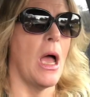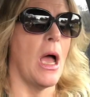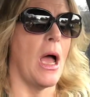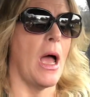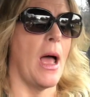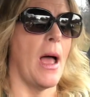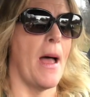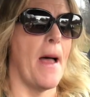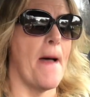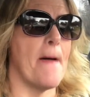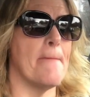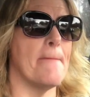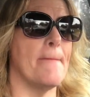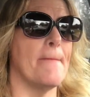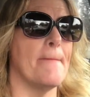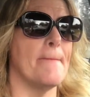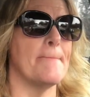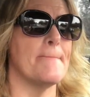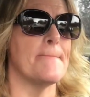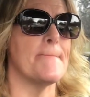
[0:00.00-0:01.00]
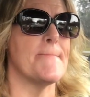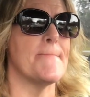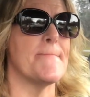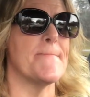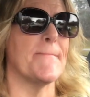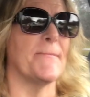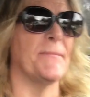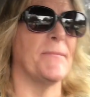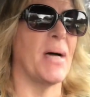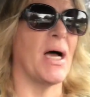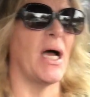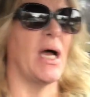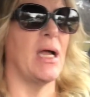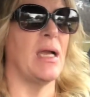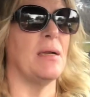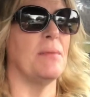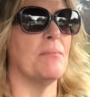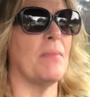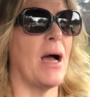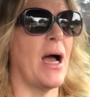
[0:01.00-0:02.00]

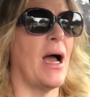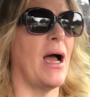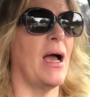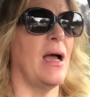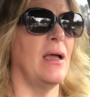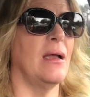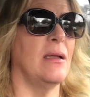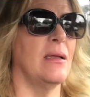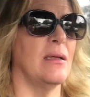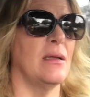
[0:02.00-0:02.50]
but my